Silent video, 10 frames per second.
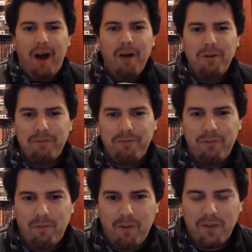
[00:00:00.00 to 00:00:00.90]
I would have
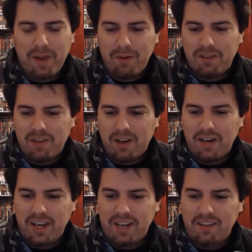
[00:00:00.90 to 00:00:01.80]
thought what they would have
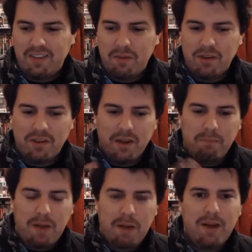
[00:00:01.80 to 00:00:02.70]
done is they would have
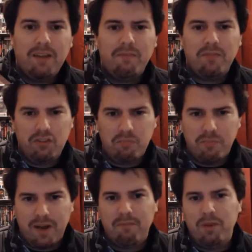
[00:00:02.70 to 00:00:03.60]
done Batman,
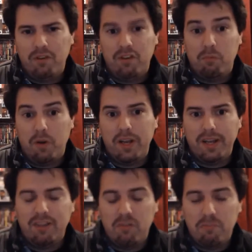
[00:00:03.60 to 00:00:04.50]
Superman, which is what
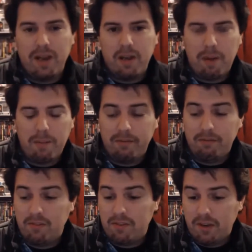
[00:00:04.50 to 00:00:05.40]
they did, Superman and
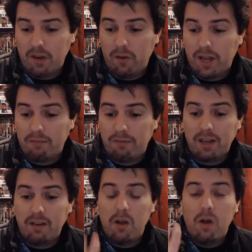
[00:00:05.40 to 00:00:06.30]
Batman and all that
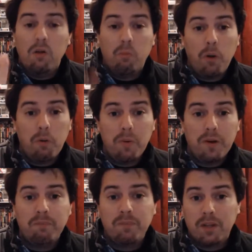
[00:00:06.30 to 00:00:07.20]
thing. Wonder
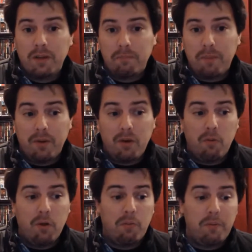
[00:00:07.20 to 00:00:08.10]
Woman, people know
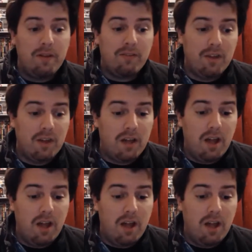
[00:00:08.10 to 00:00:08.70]
who Wonder Woman is.